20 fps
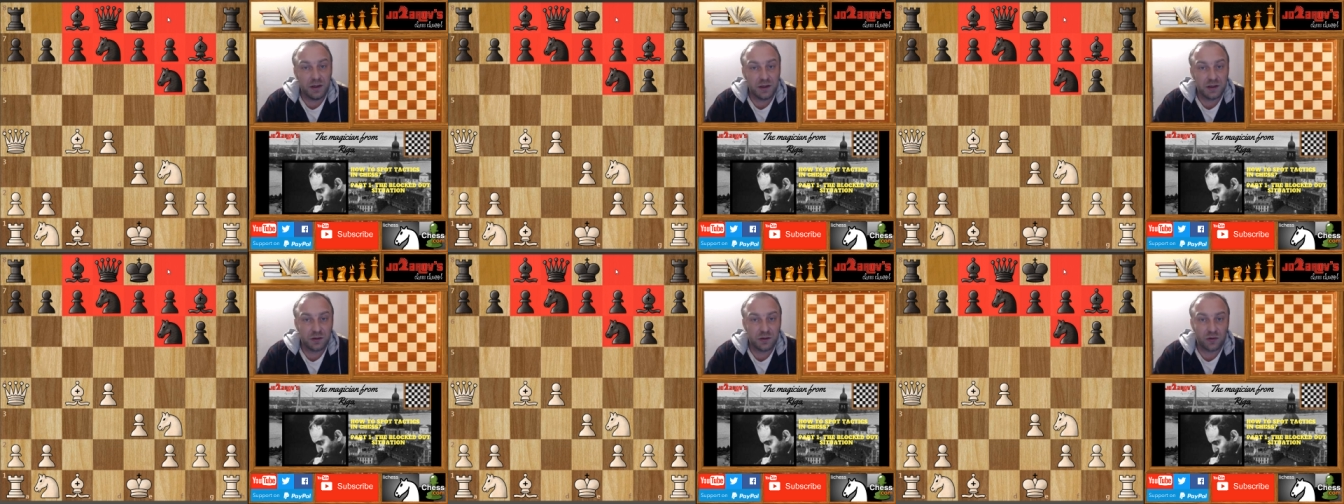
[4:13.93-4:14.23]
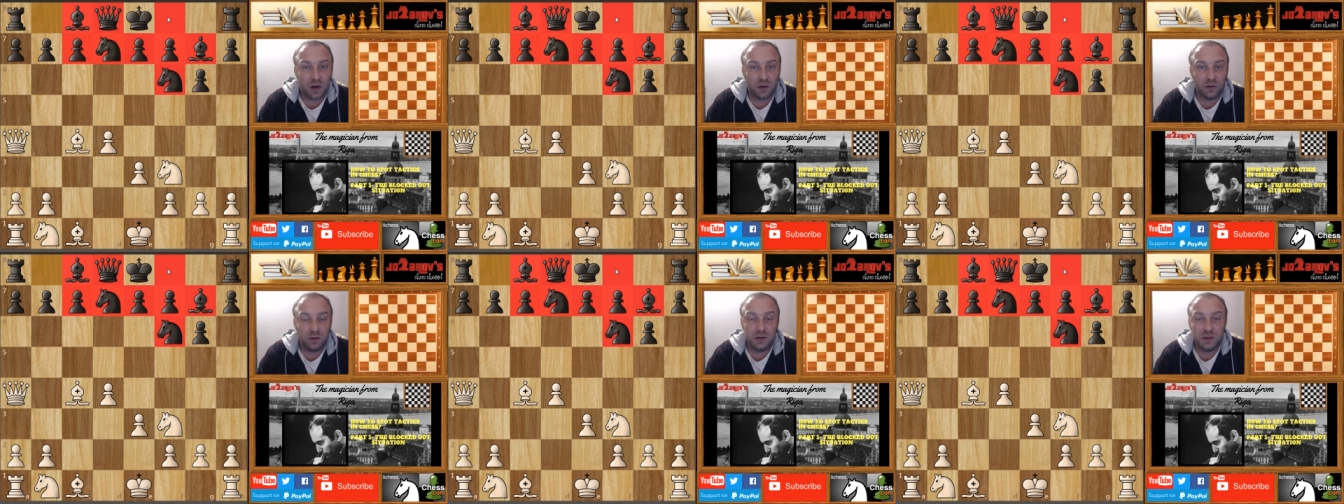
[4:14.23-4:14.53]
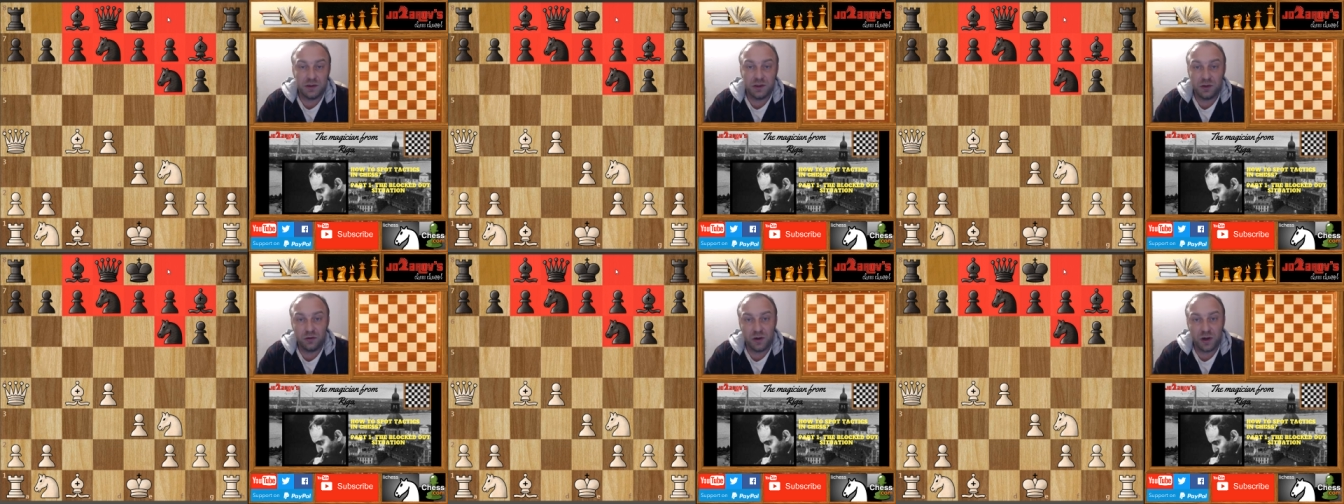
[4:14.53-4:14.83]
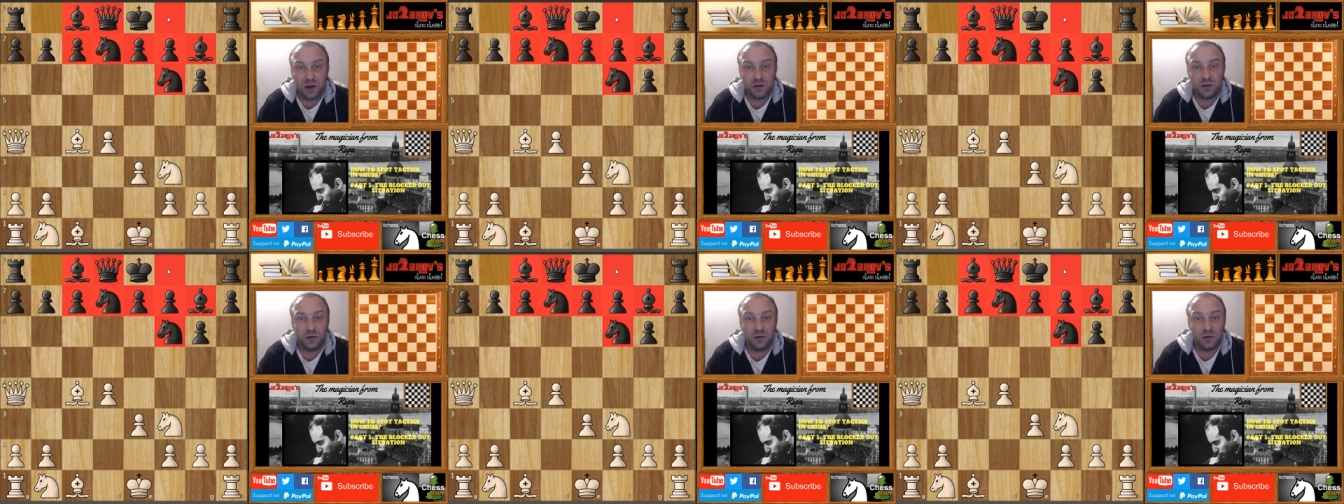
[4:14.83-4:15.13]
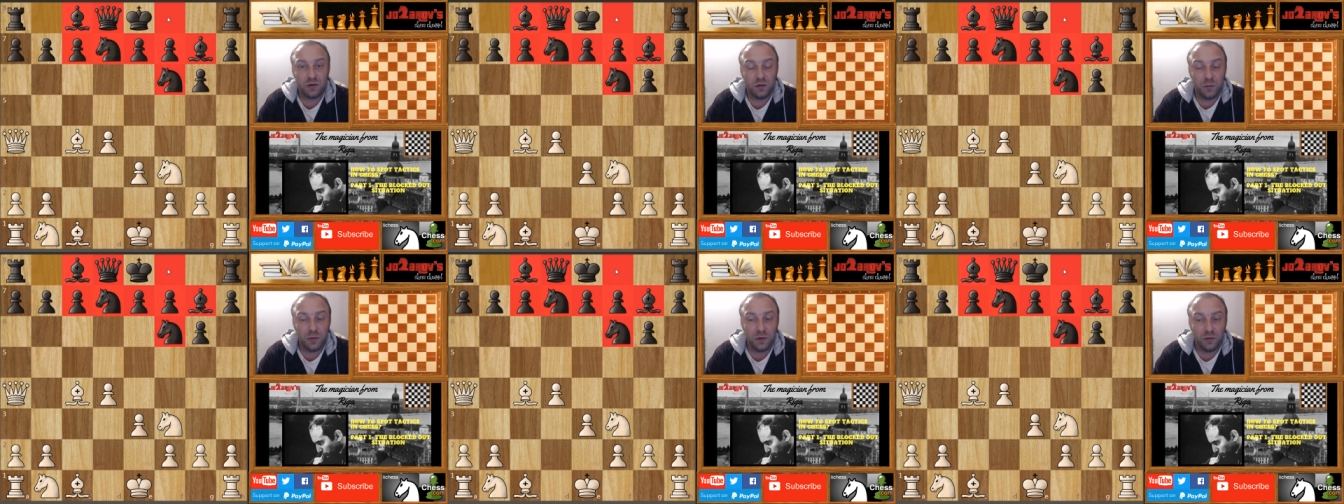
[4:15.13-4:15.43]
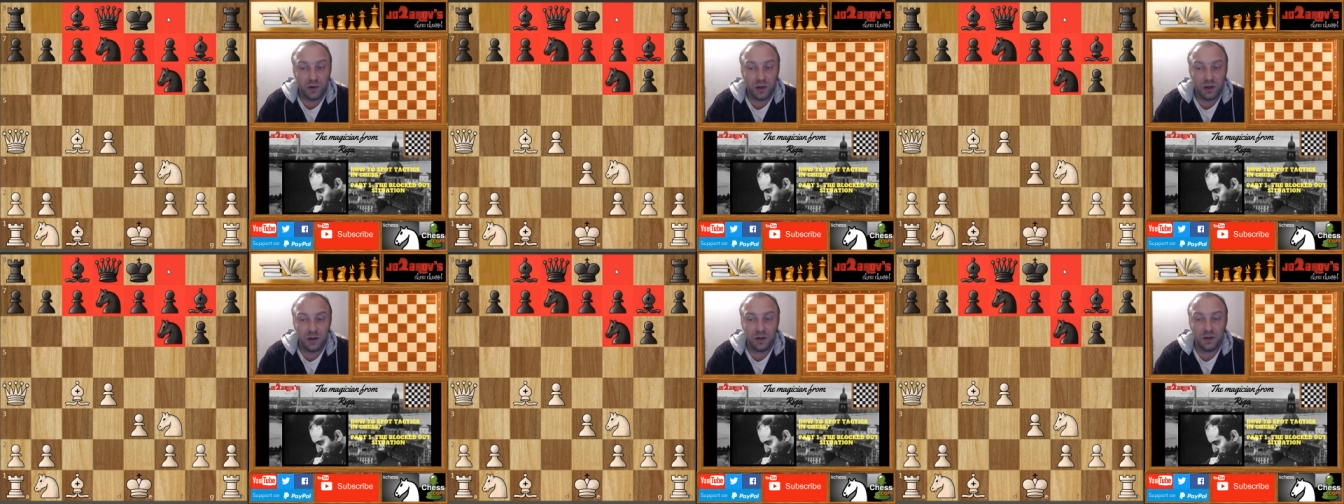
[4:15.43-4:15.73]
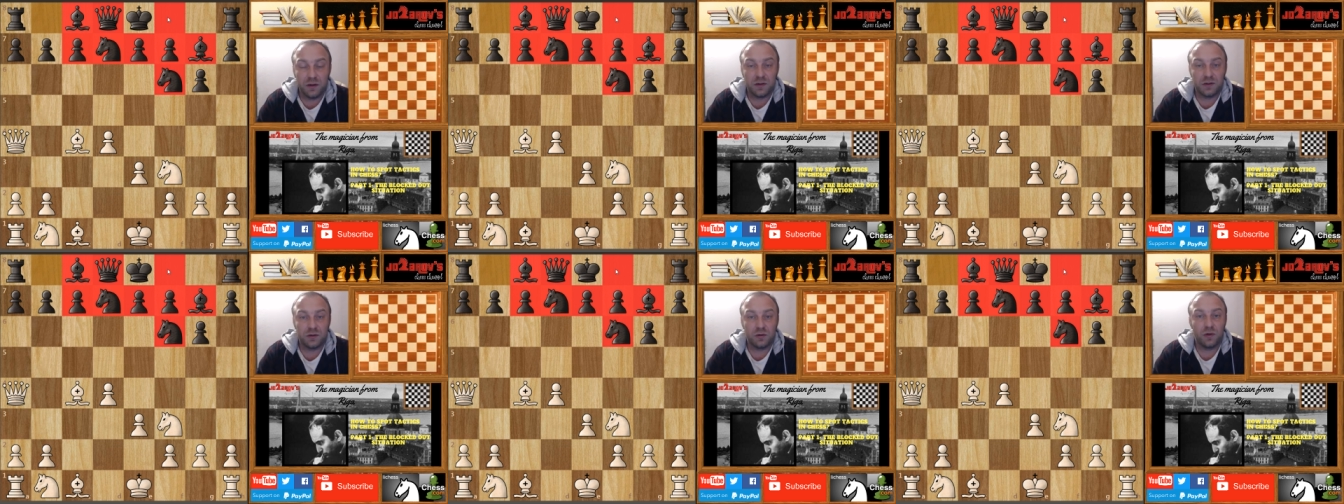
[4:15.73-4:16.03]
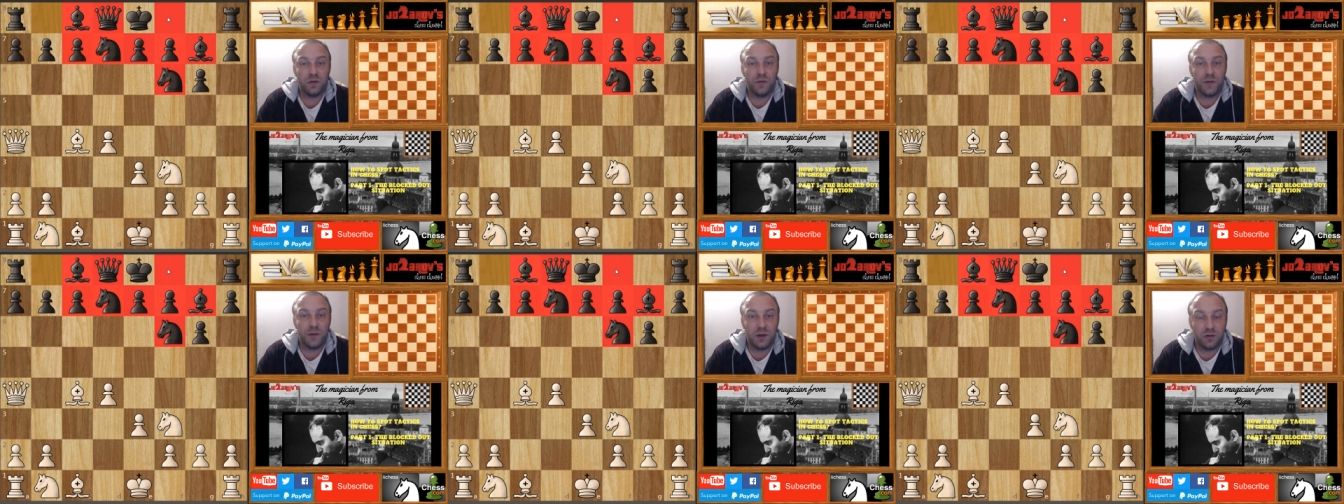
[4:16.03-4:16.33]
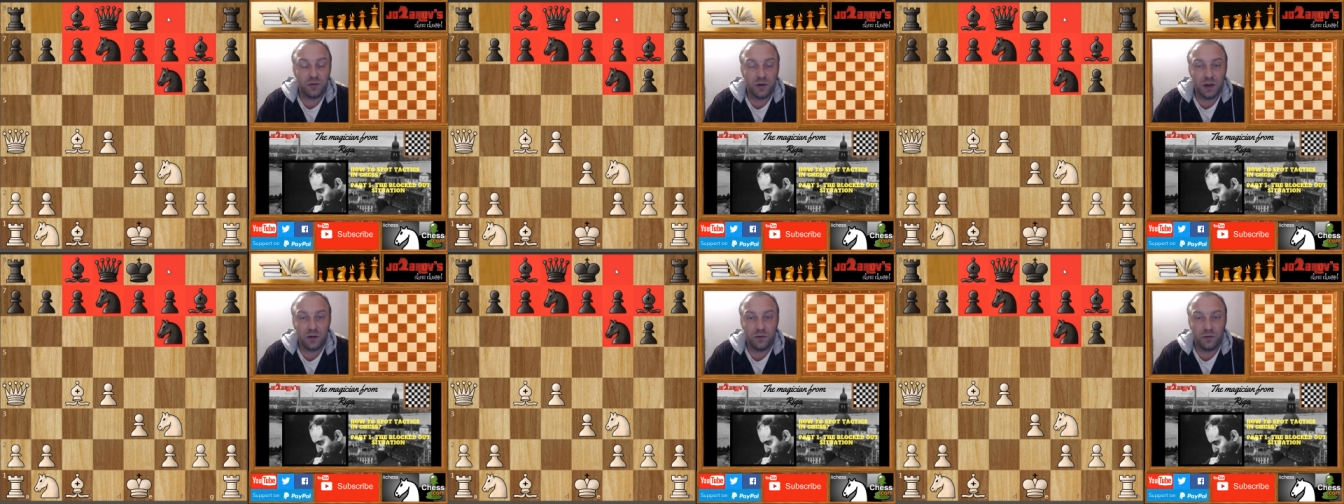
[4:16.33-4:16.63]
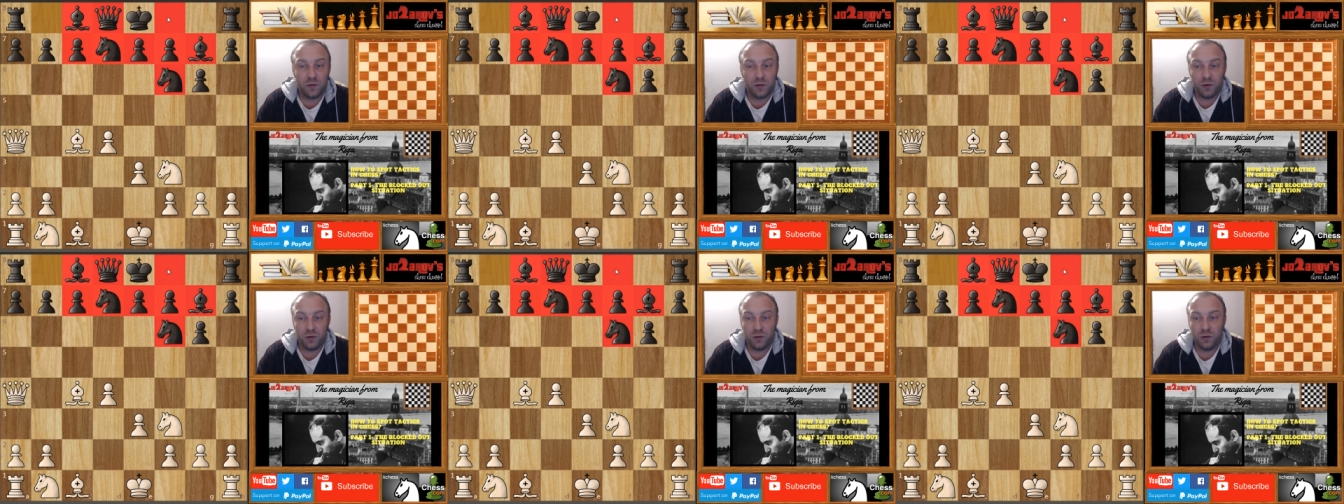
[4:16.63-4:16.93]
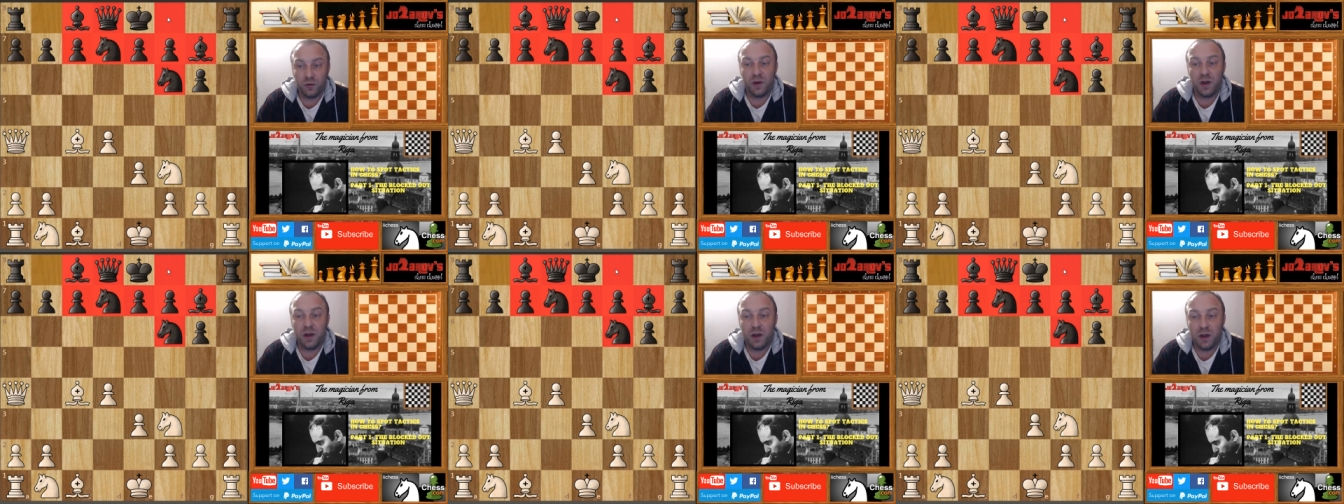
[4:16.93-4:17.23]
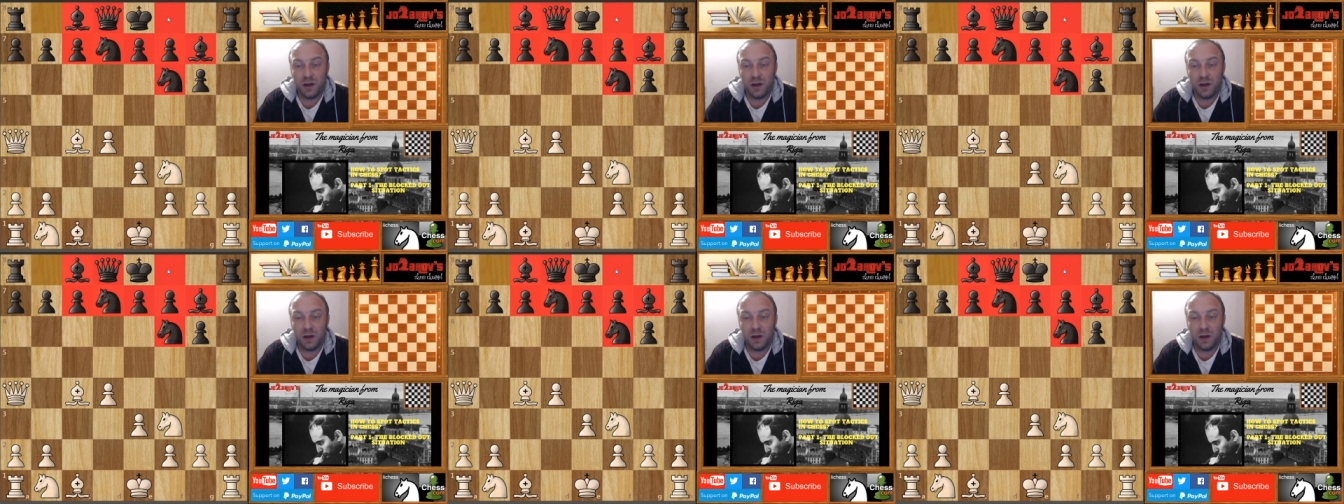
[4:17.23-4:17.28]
this crowded situation should be really sort of a trigger for you